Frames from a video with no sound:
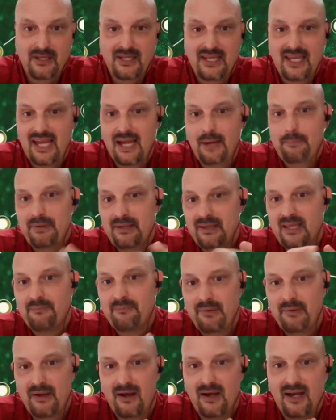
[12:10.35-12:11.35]
You can't be
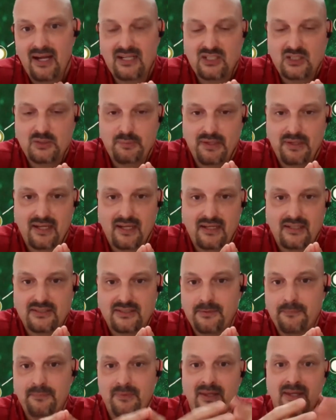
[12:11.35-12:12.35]
left behind just
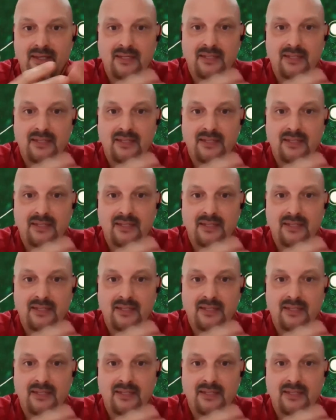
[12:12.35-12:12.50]
because